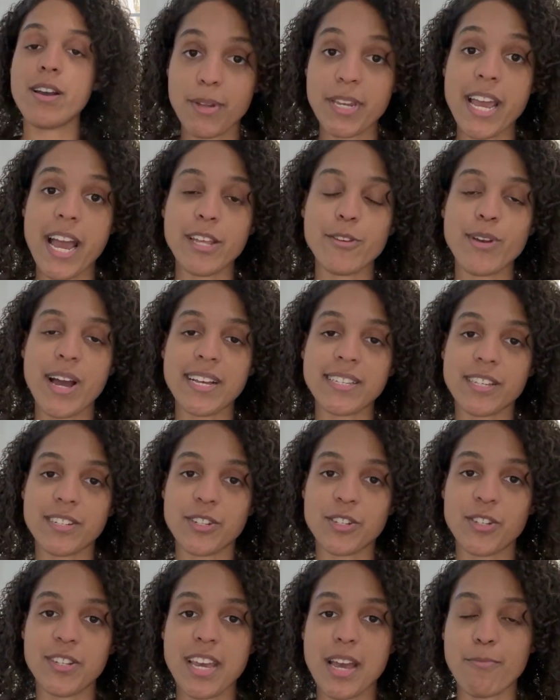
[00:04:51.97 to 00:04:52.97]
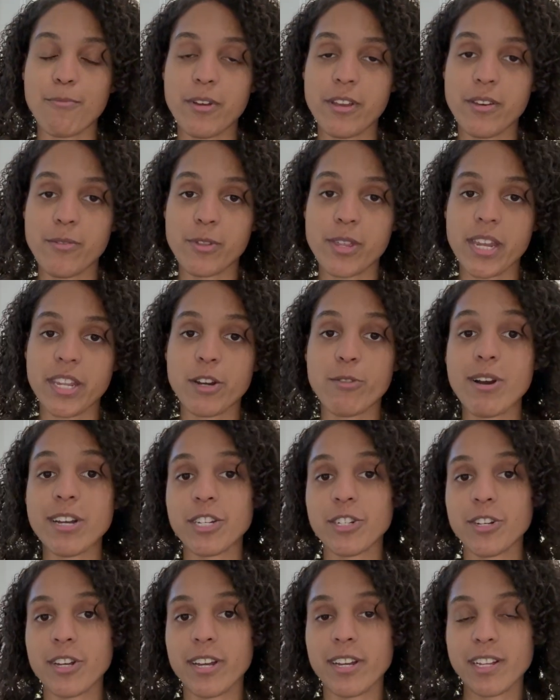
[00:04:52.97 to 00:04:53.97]
And yeah, you guys can just DM me with any
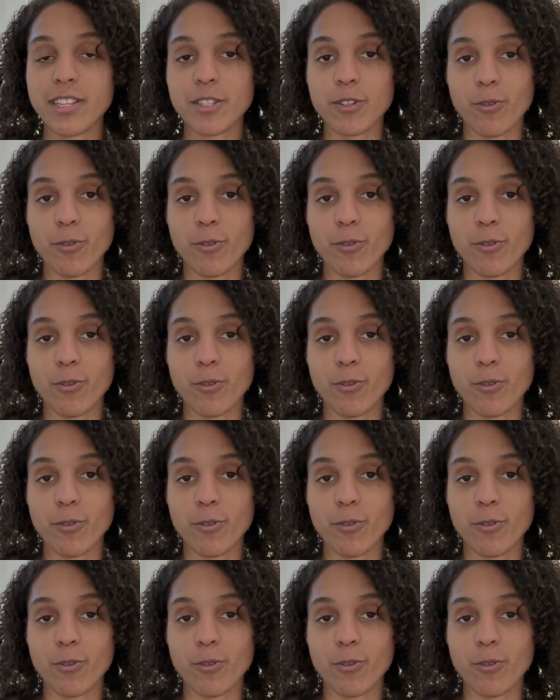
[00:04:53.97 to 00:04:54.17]
questions